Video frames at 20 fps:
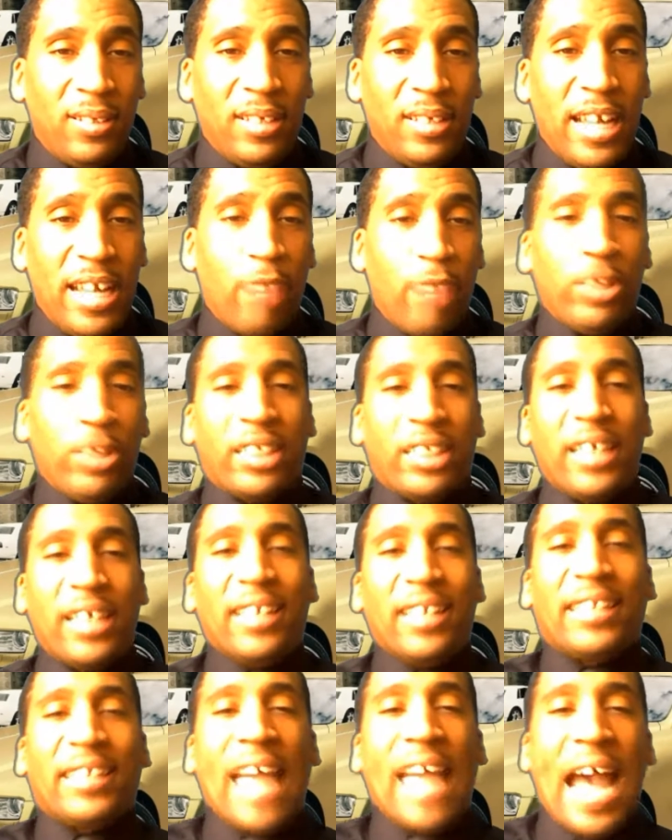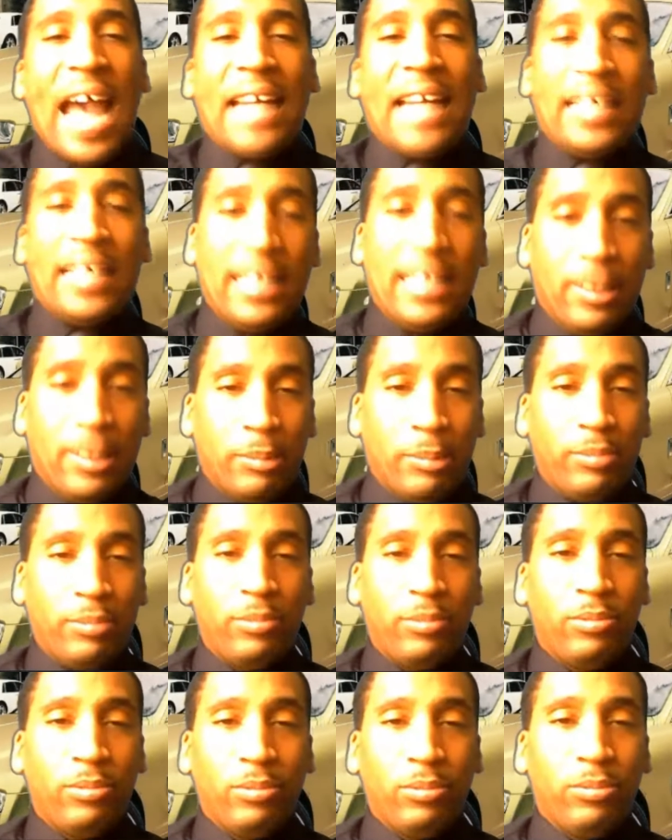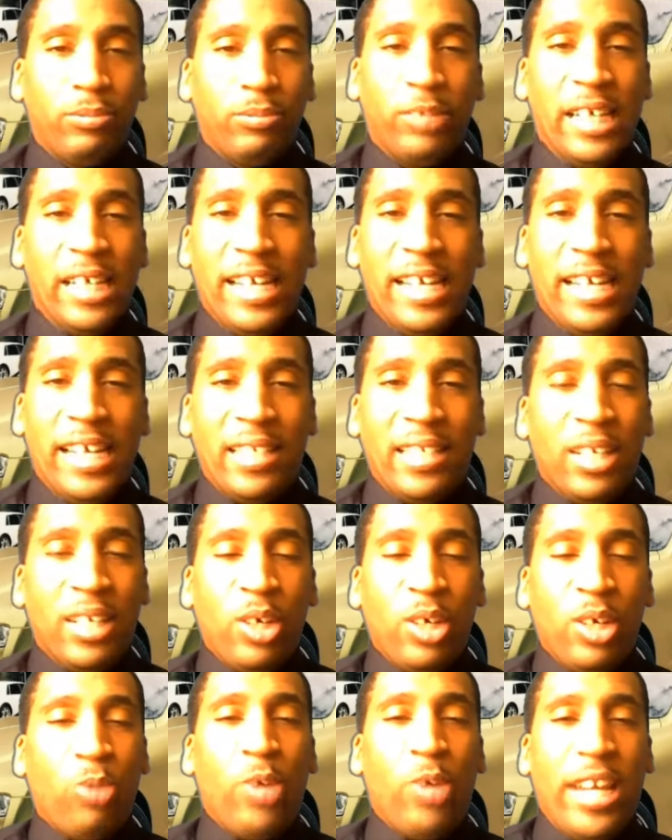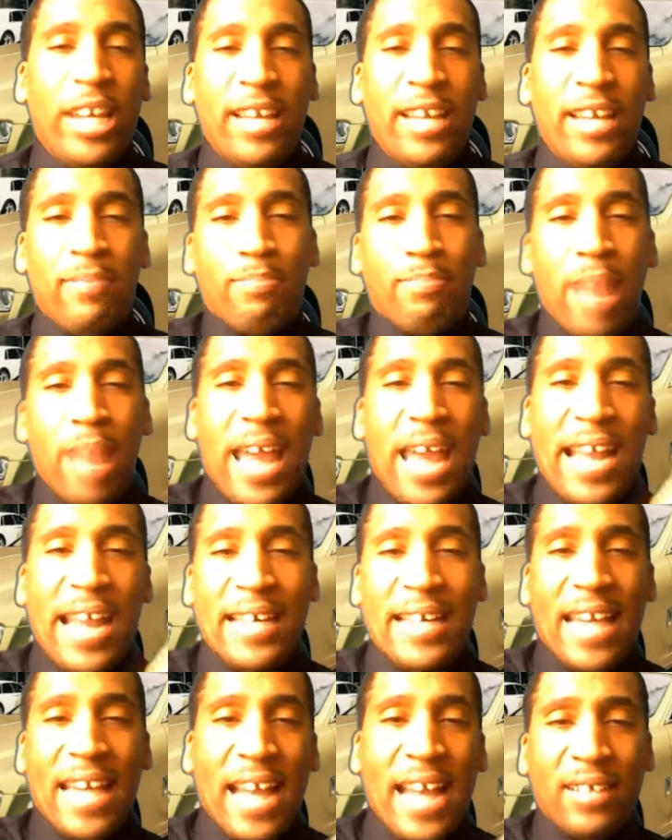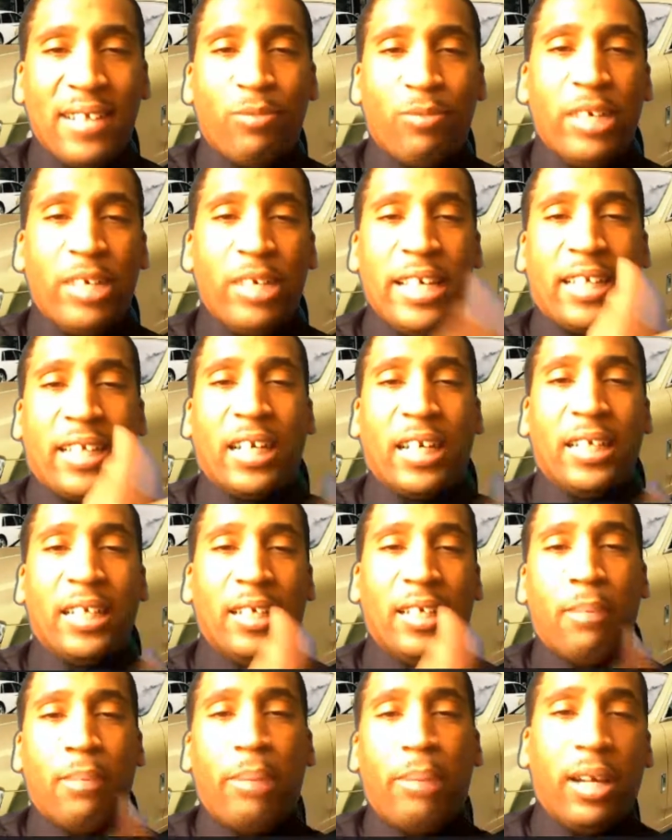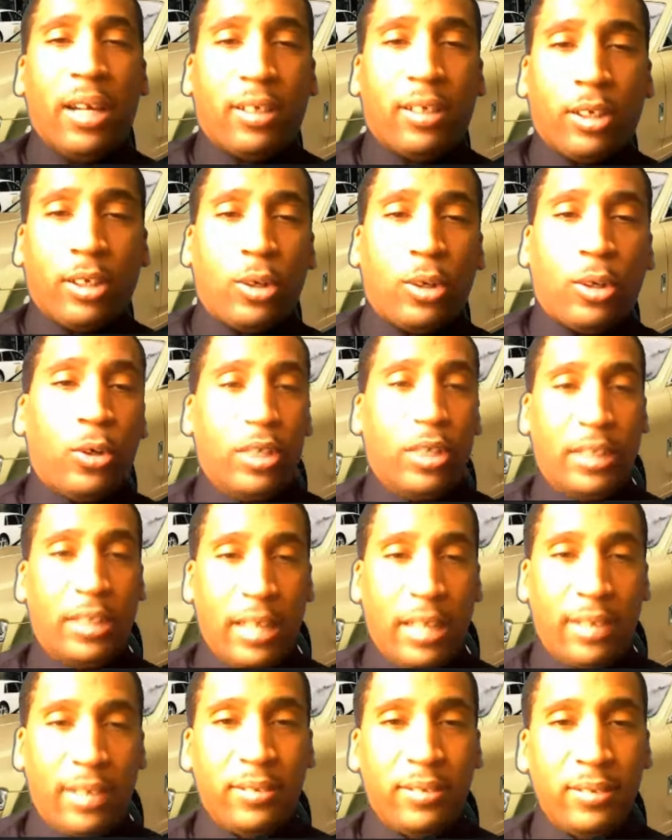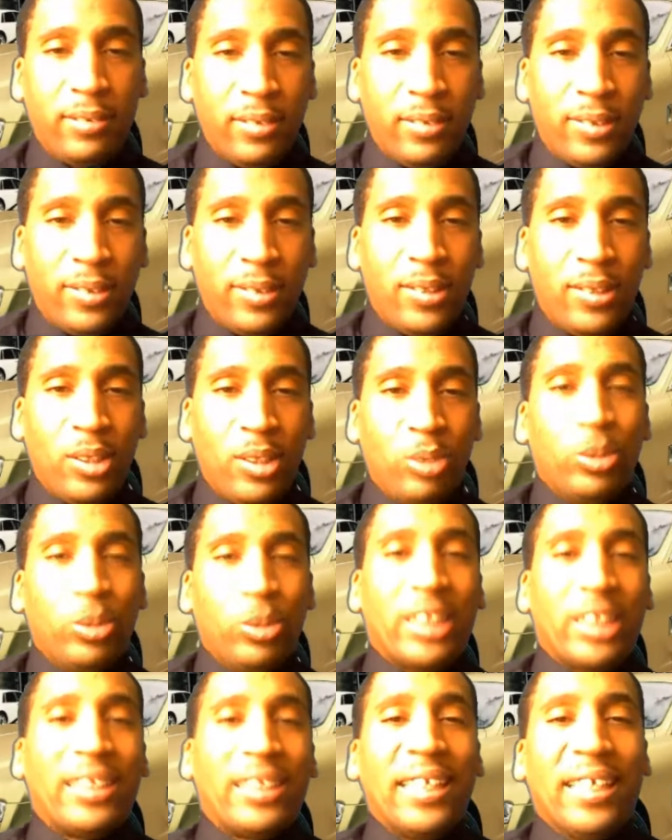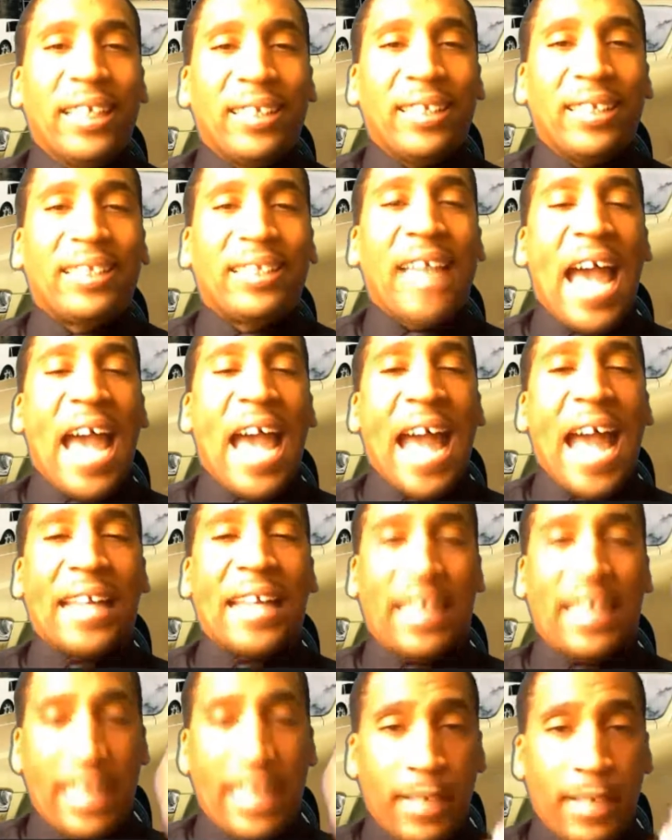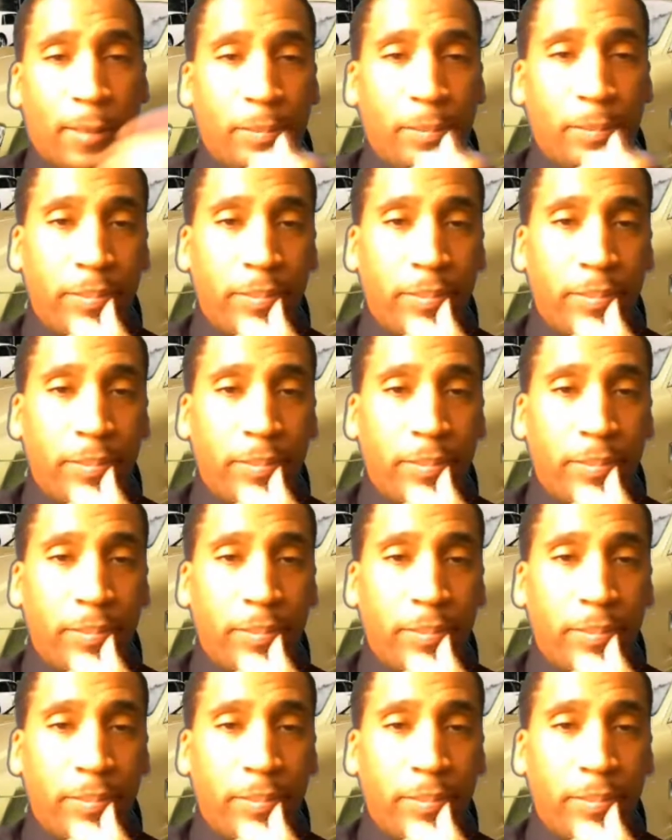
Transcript: then we still tied to him. We made that, we ain't cut the umbilical cord yet. We still tied to him.